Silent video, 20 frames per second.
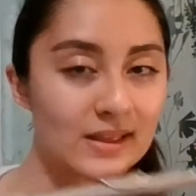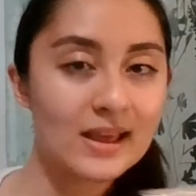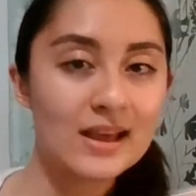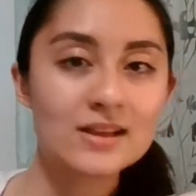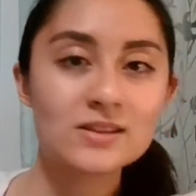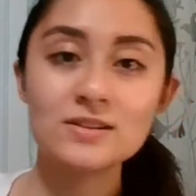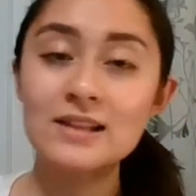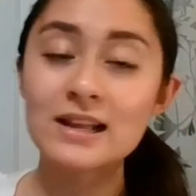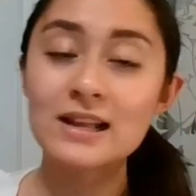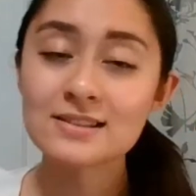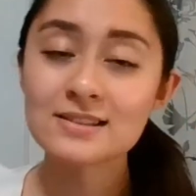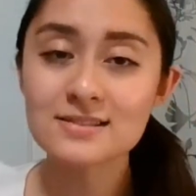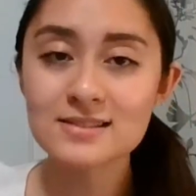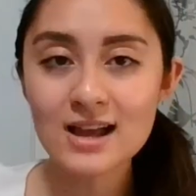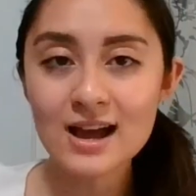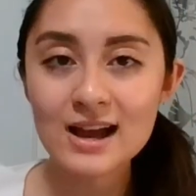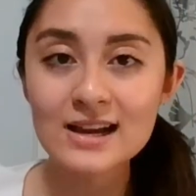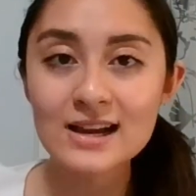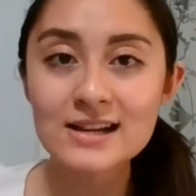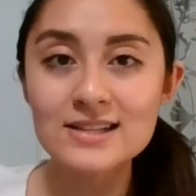that's as
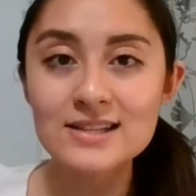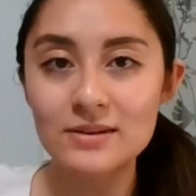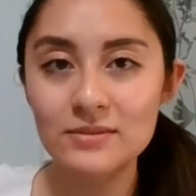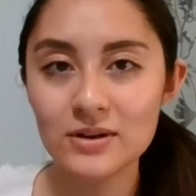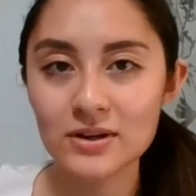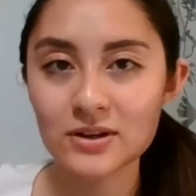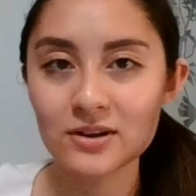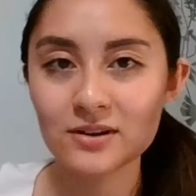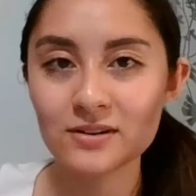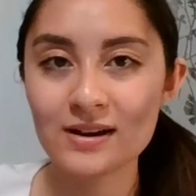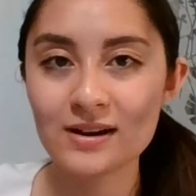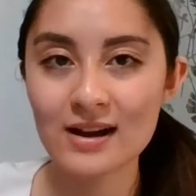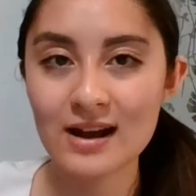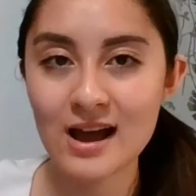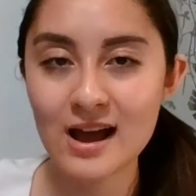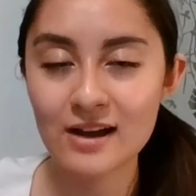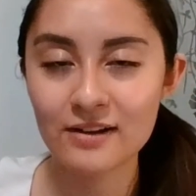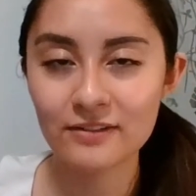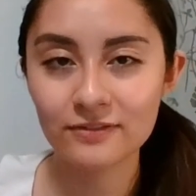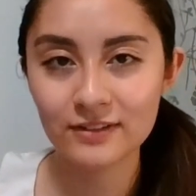high as I would go
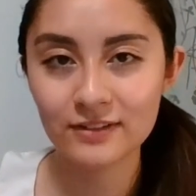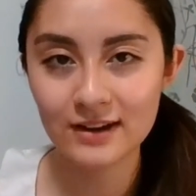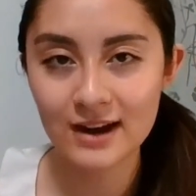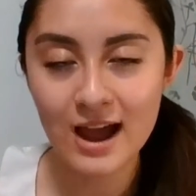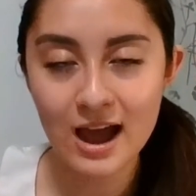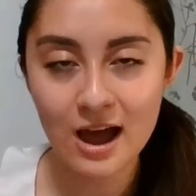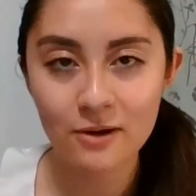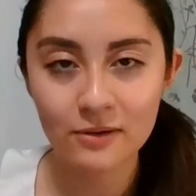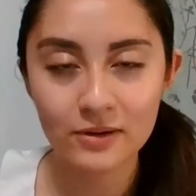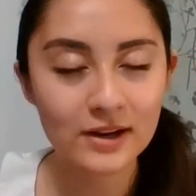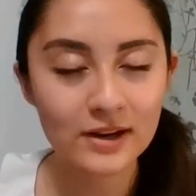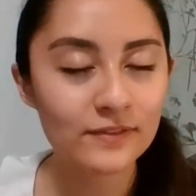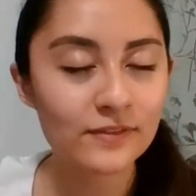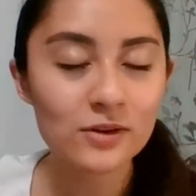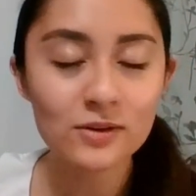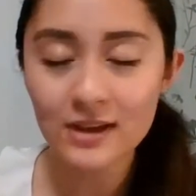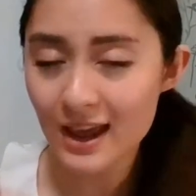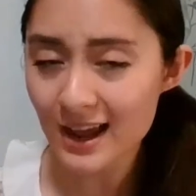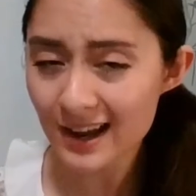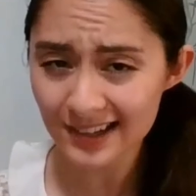uh, for now. And if you
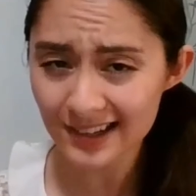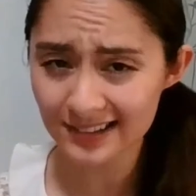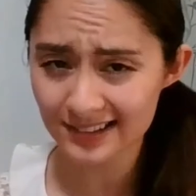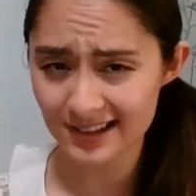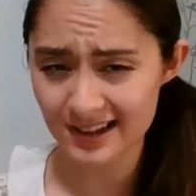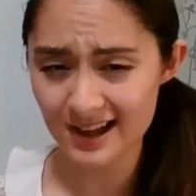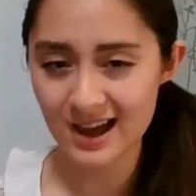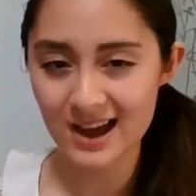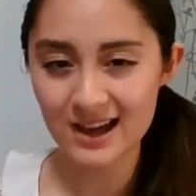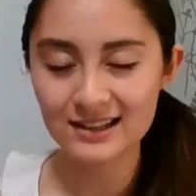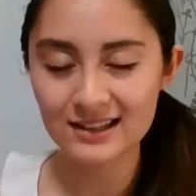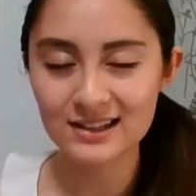can't get that high, that's